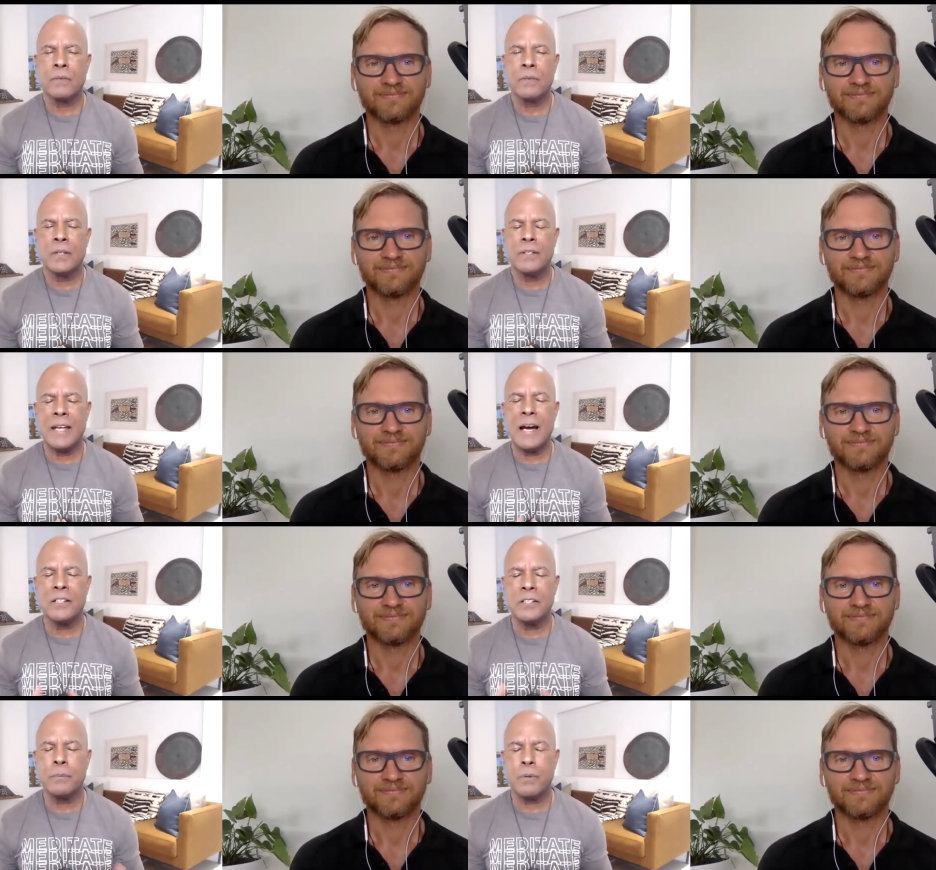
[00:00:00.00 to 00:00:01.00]
Speaker 1: And now you're
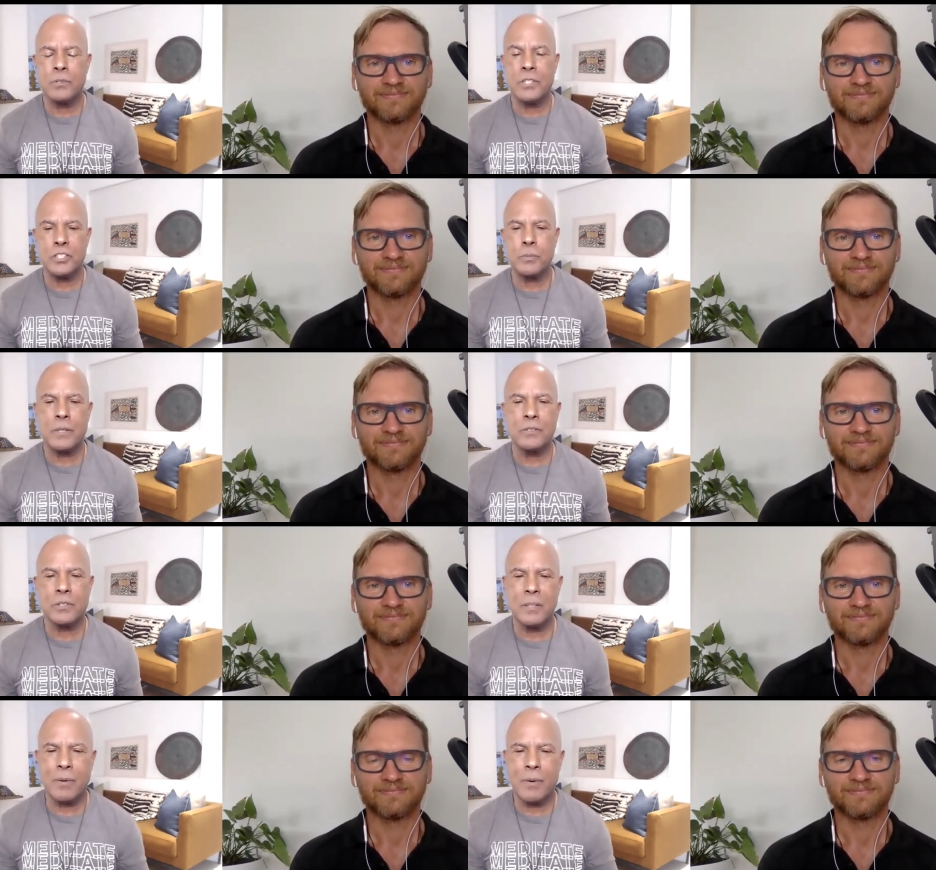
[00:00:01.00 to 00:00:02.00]
approaching spiritual
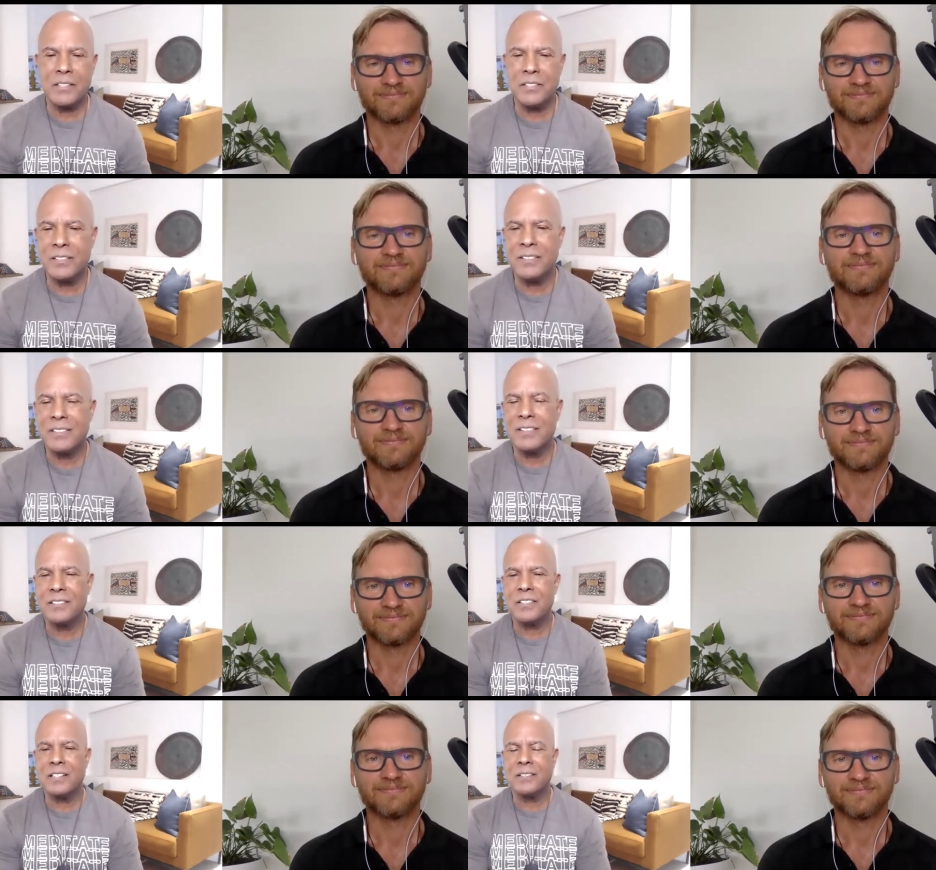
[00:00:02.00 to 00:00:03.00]
liberation. You
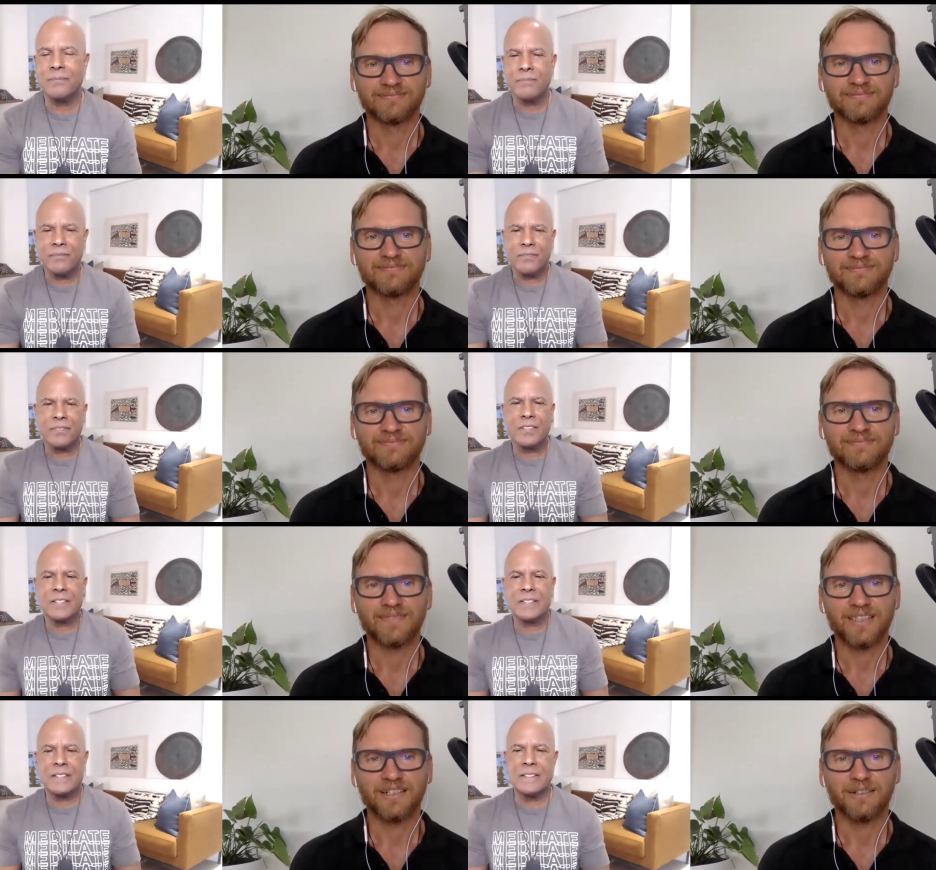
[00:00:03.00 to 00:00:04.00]

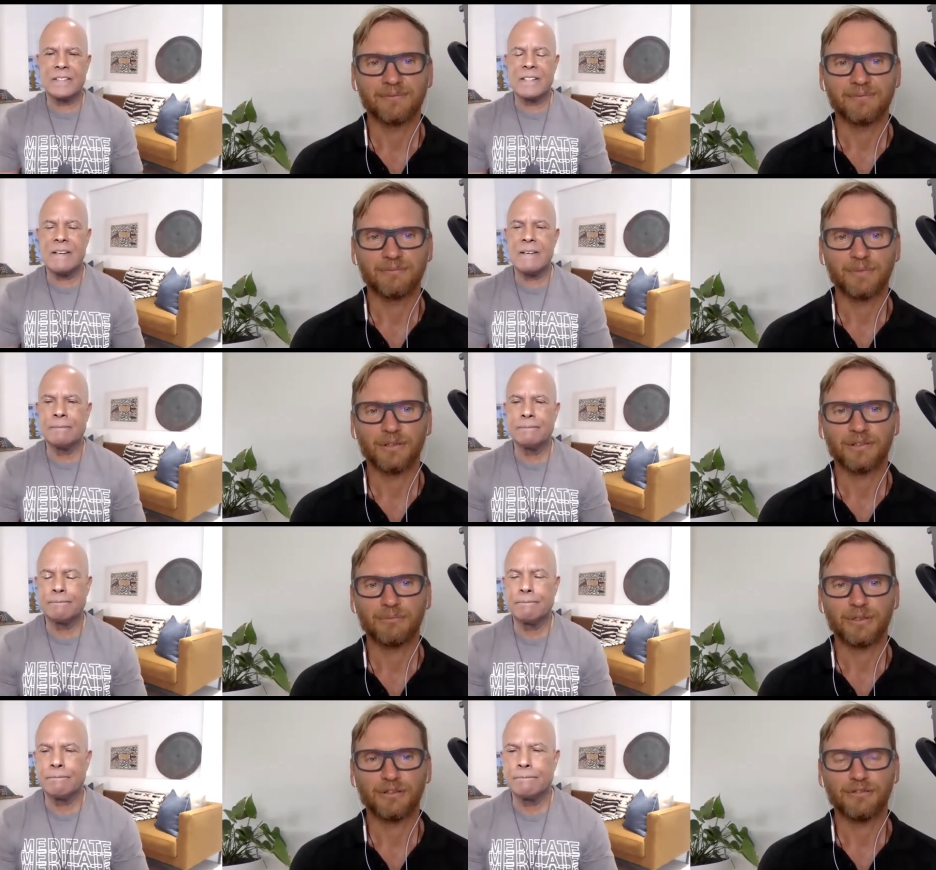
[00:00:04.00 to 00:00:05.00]
see.
Speaker 2: Yeah. yeah.
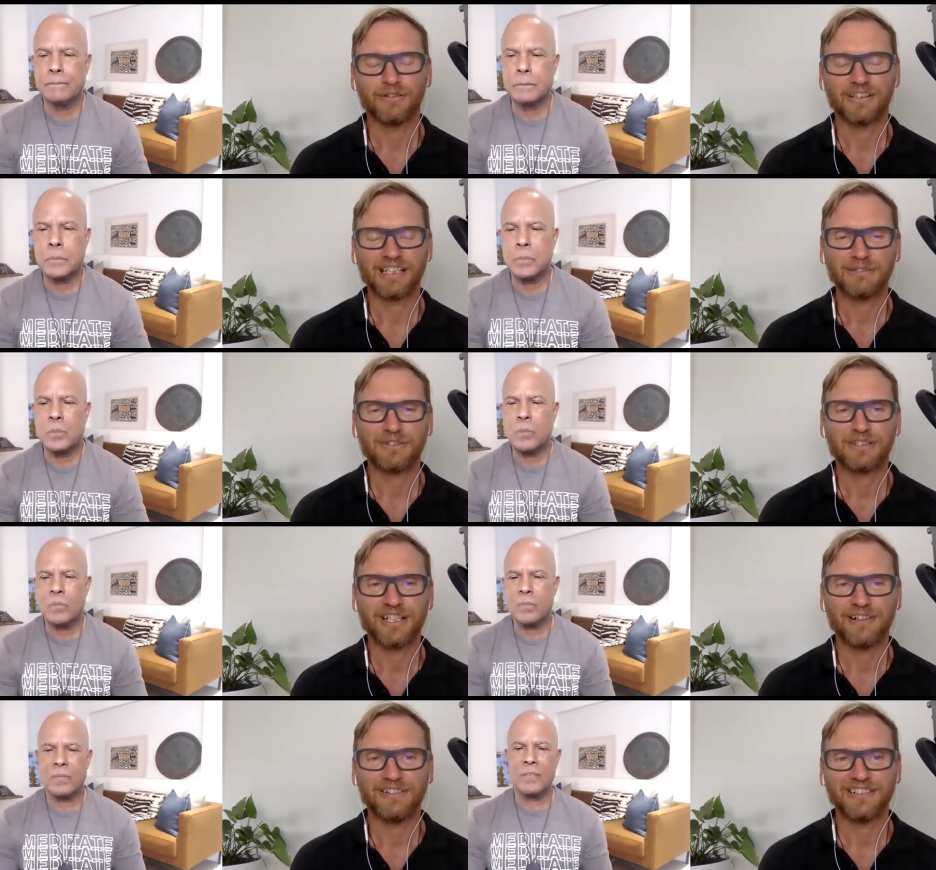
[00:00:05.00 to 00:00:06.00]
Beautiful. Thank you for
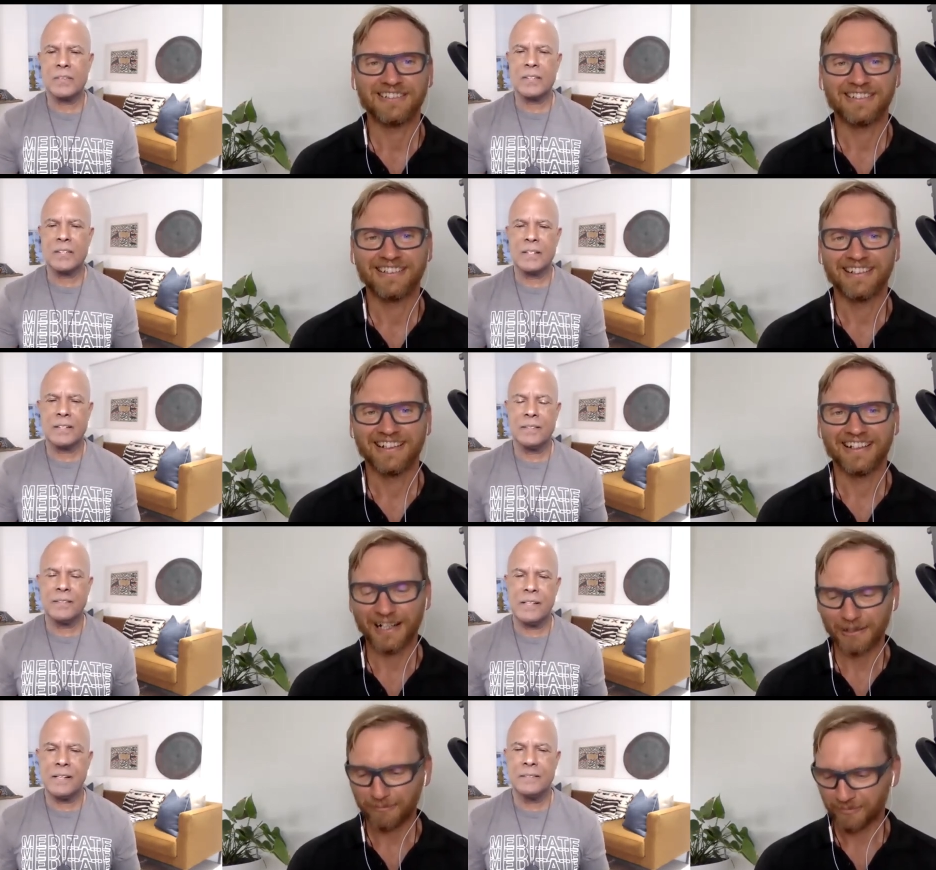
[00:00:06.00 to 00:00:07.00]
sharing.
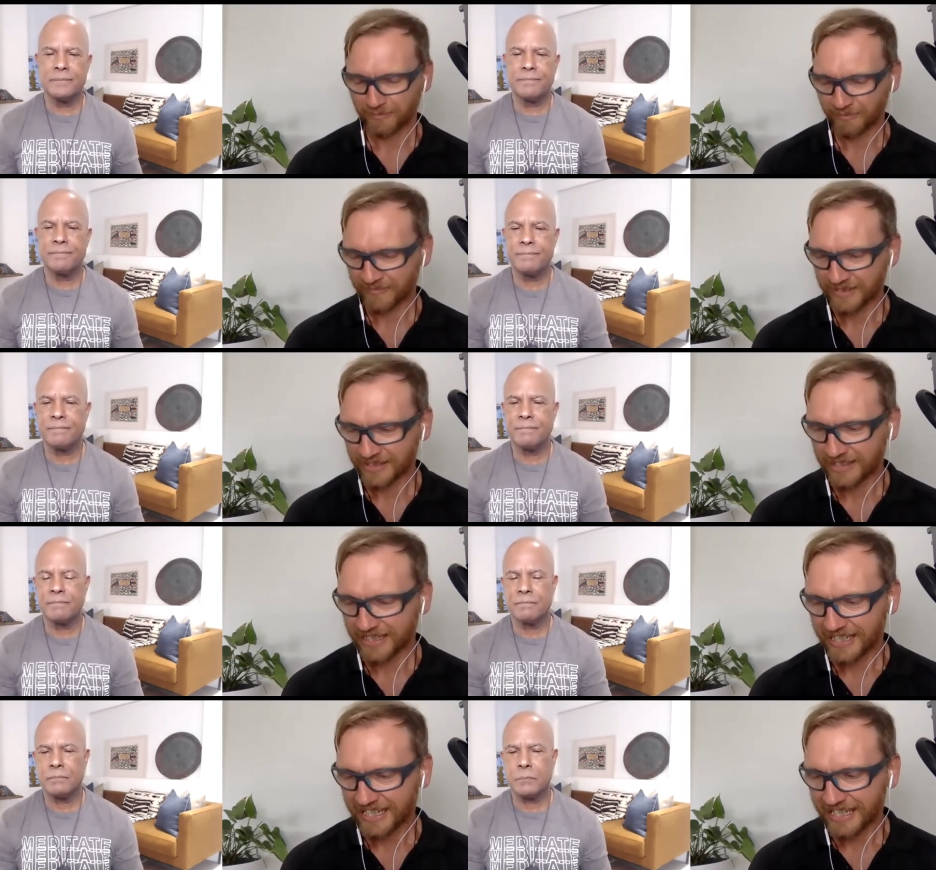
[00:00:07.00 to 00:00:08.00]
Um,
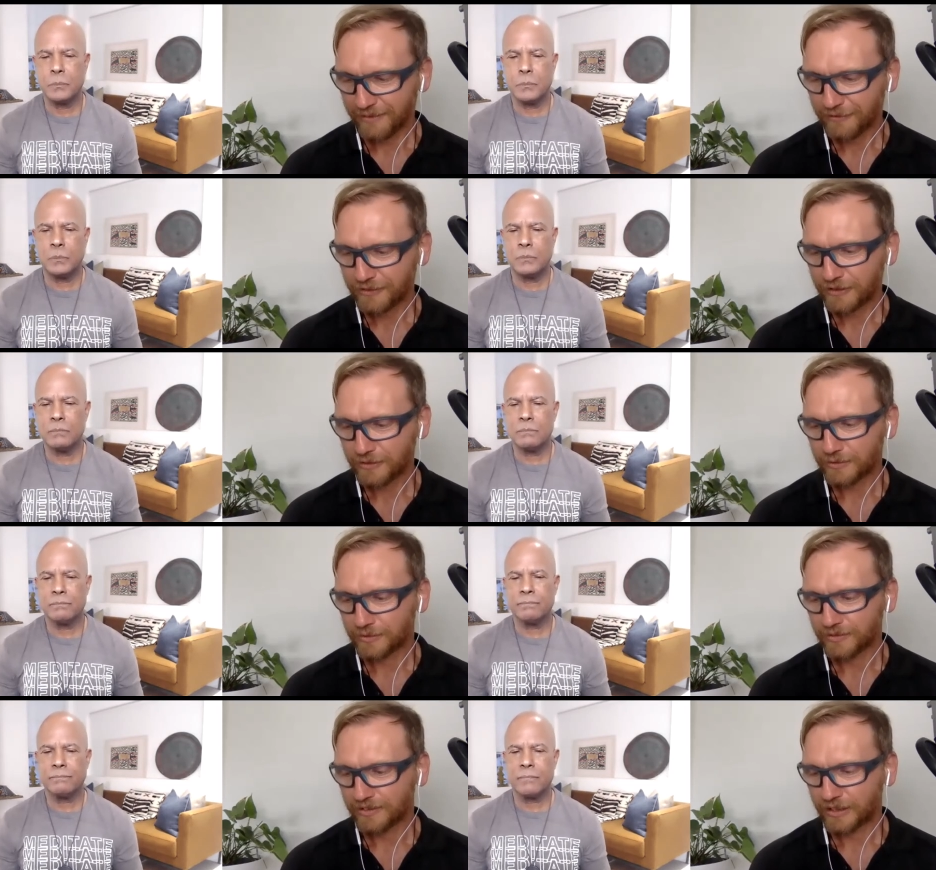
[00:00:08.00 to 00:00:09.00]
if
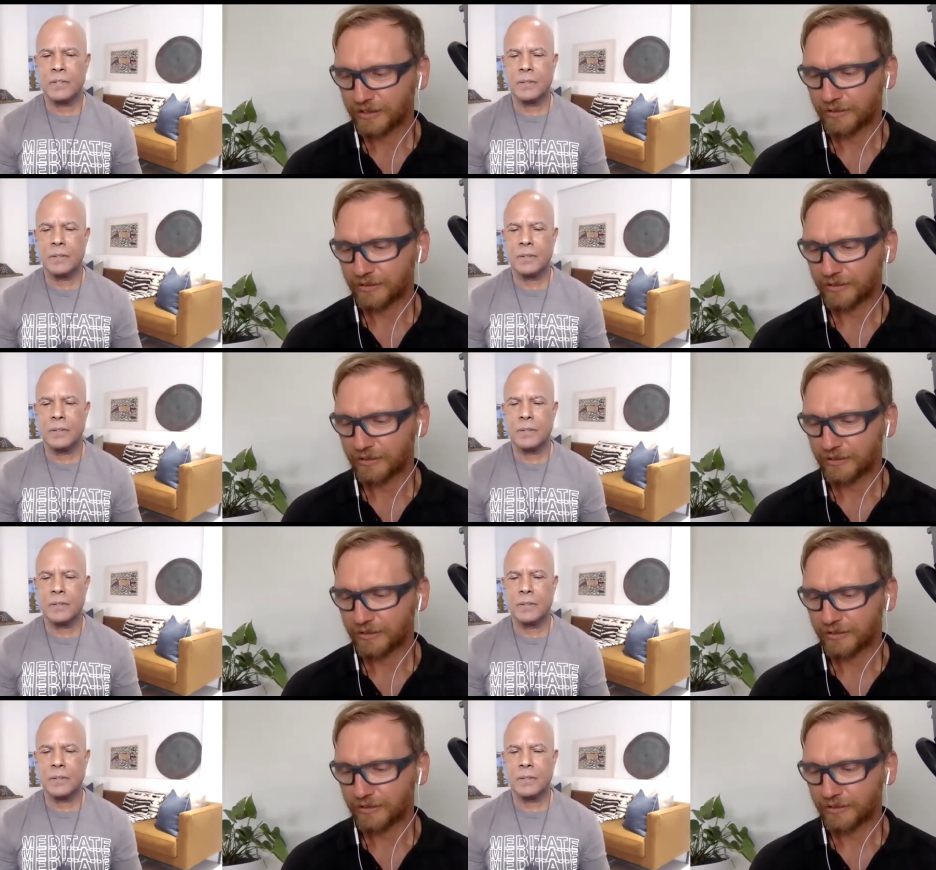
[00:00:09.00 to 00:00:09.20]
you could